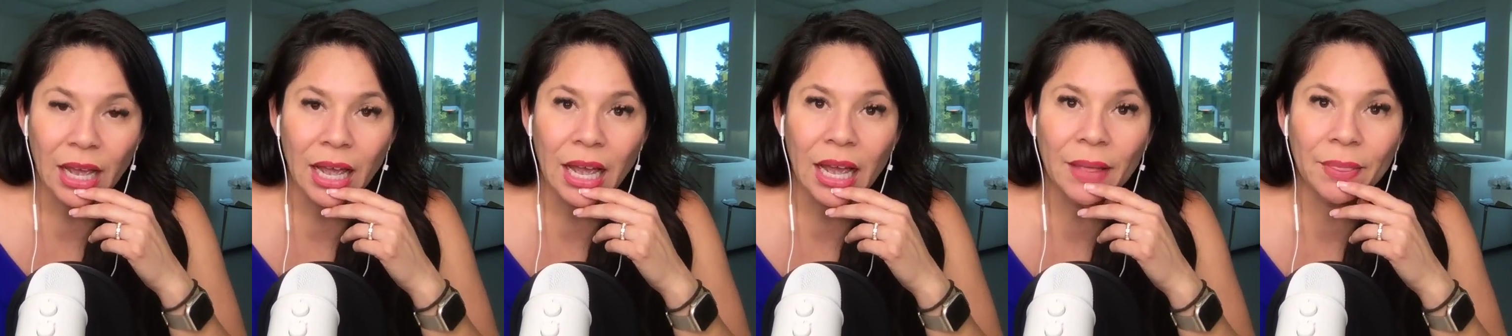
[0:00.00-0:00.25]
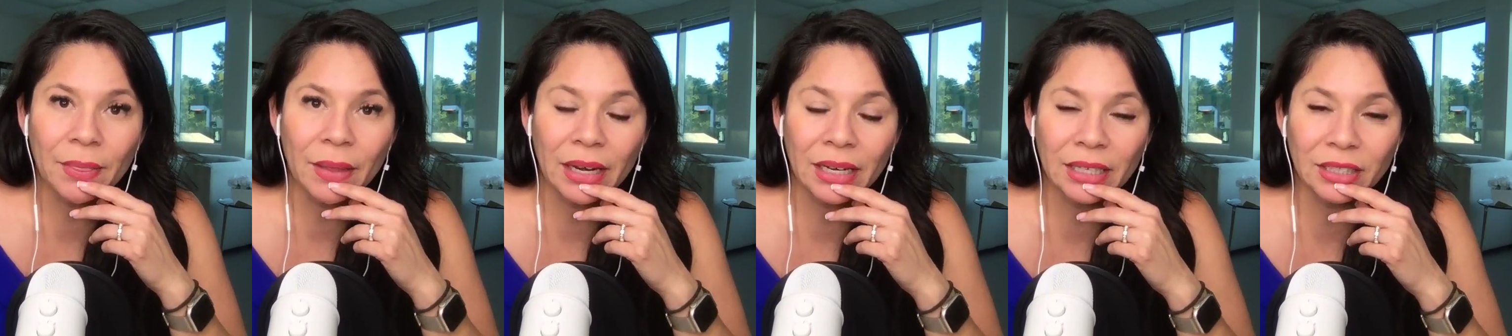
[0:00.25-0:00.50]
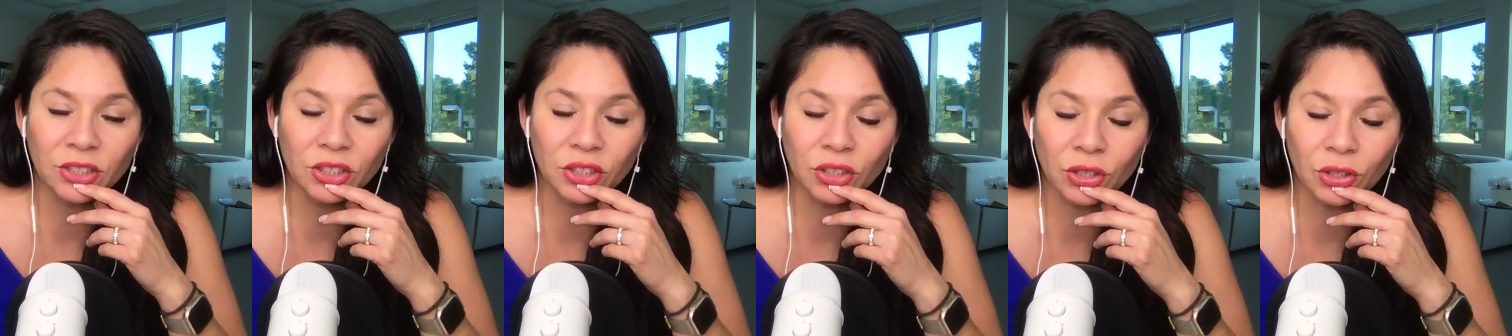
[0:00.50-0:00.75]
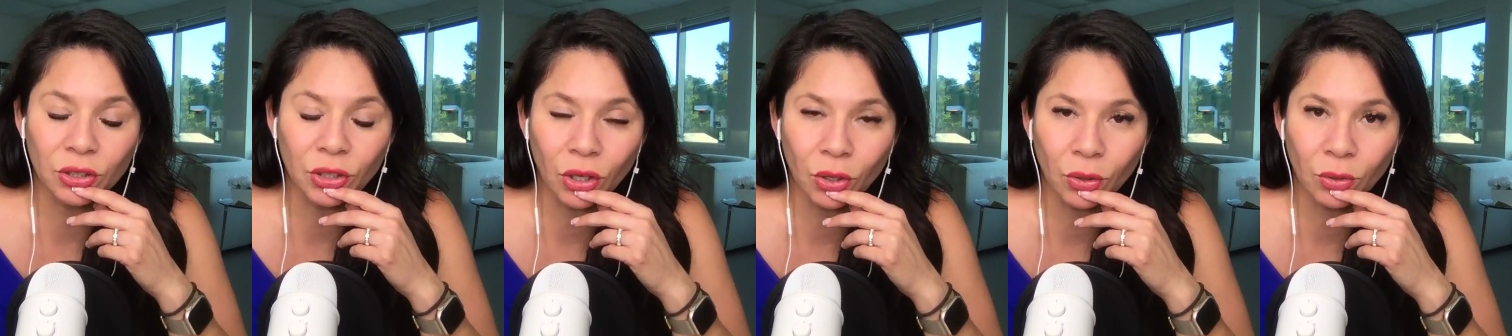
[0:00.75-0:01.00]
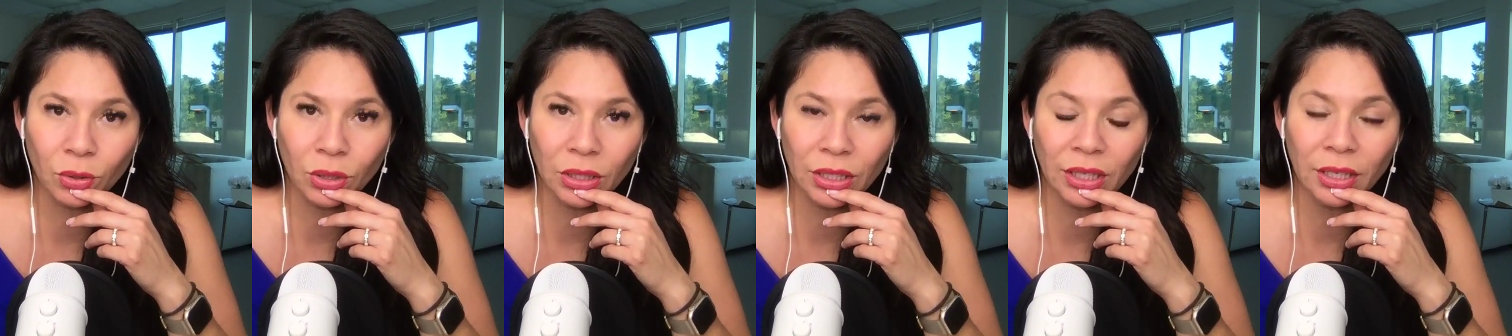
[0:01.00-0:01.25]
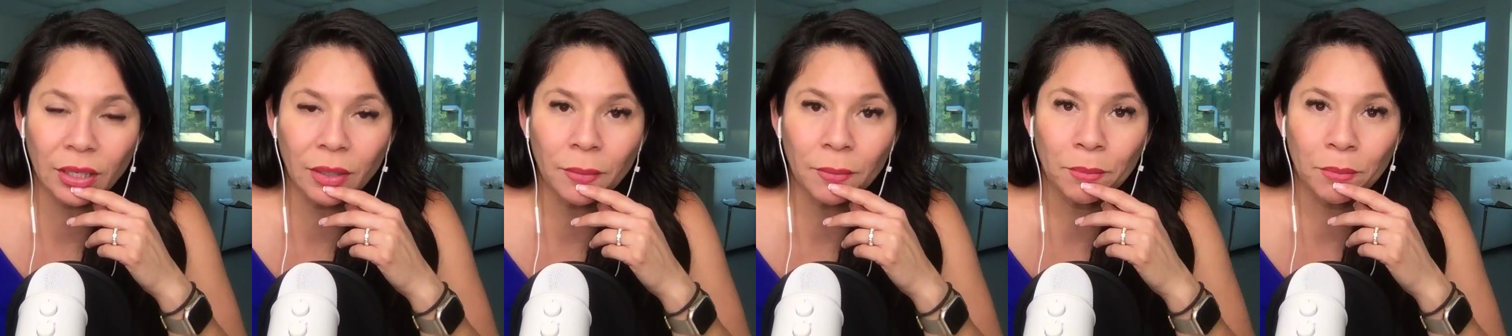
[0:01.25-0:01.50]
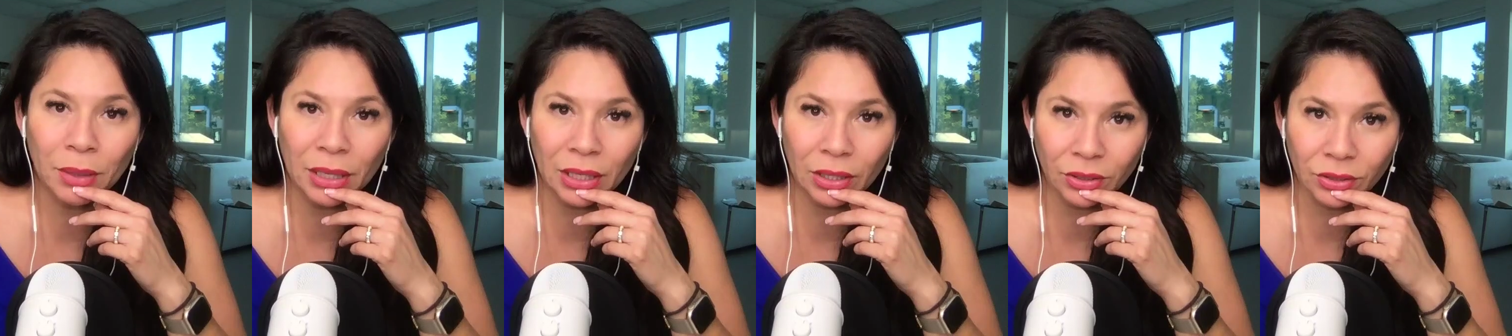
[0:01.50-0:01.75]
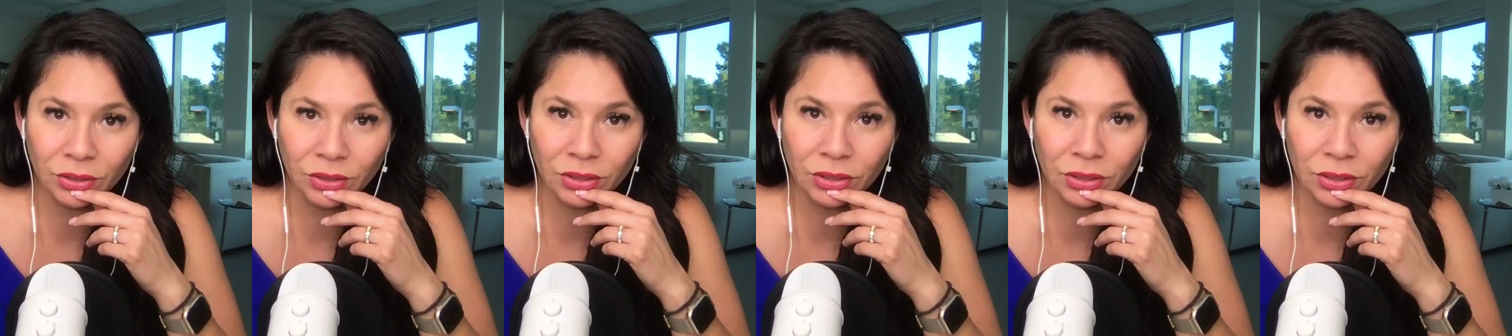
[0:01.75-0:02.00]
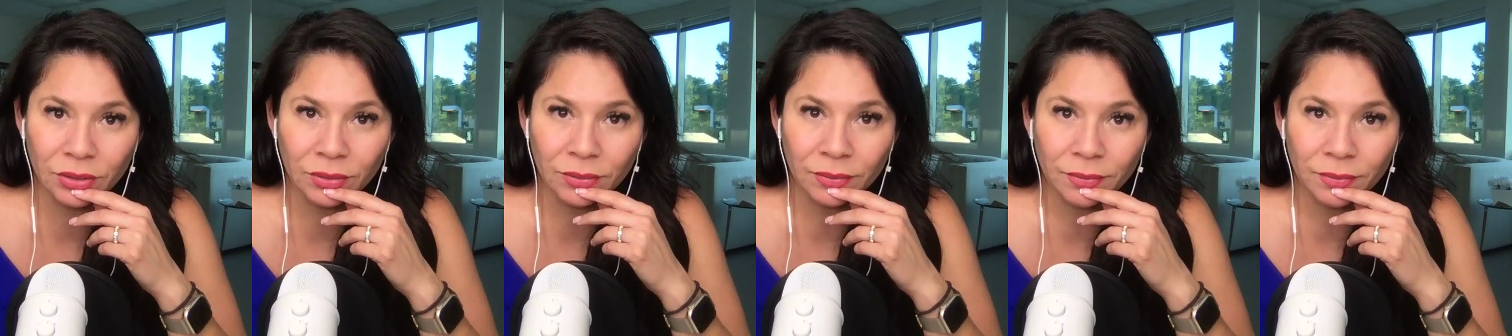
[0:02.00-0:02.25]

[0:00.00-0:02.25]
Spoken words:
And then it slowly builds.